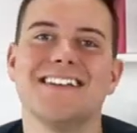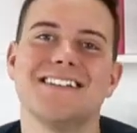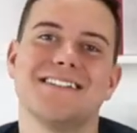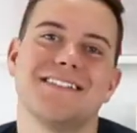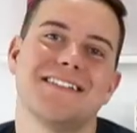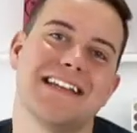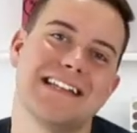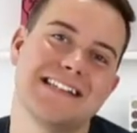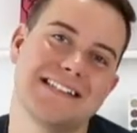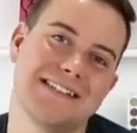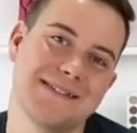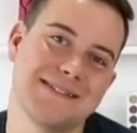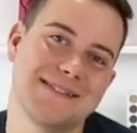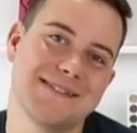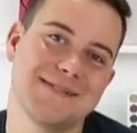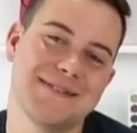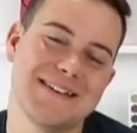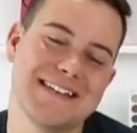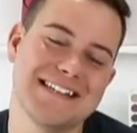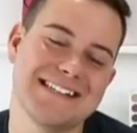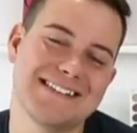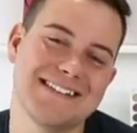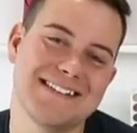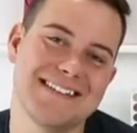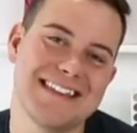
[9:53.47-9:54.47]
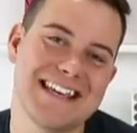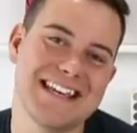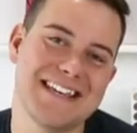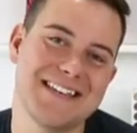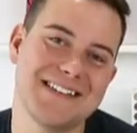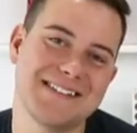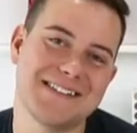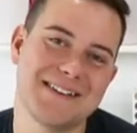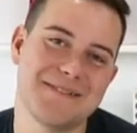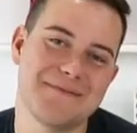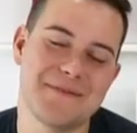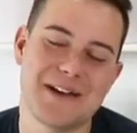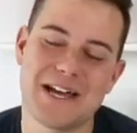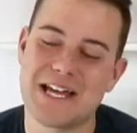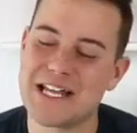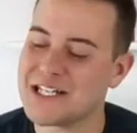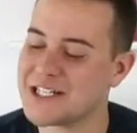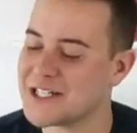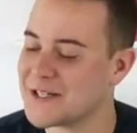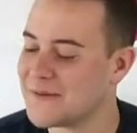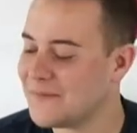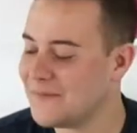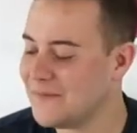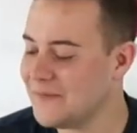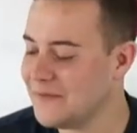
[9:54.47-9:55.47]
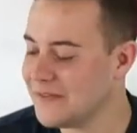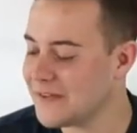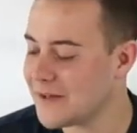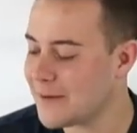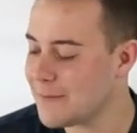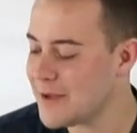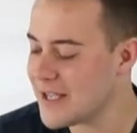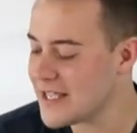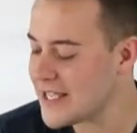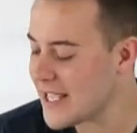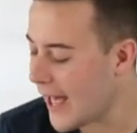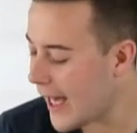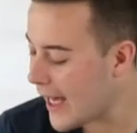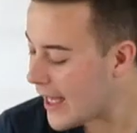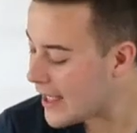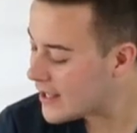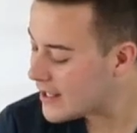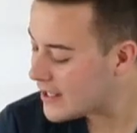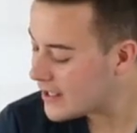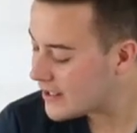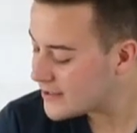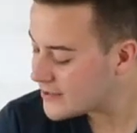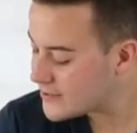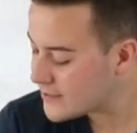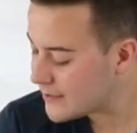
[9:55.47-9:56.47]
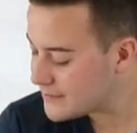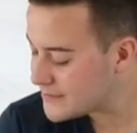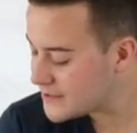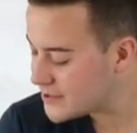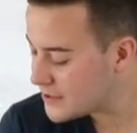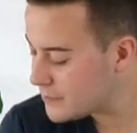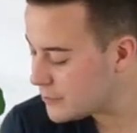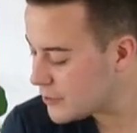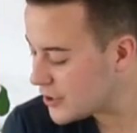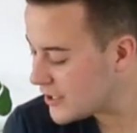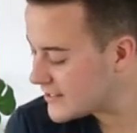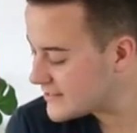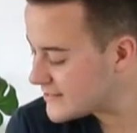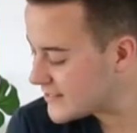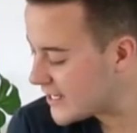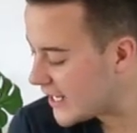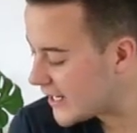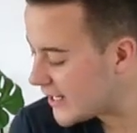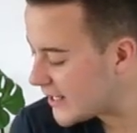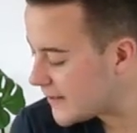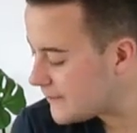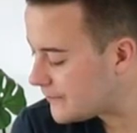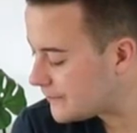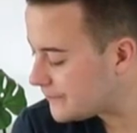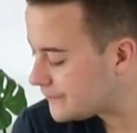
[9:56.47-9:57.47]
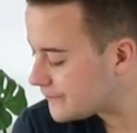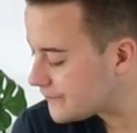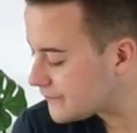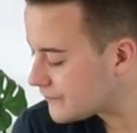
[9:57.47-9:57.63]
So that's so sweet. So thank Absolutely. you so much. But yeah, So I'm super excited.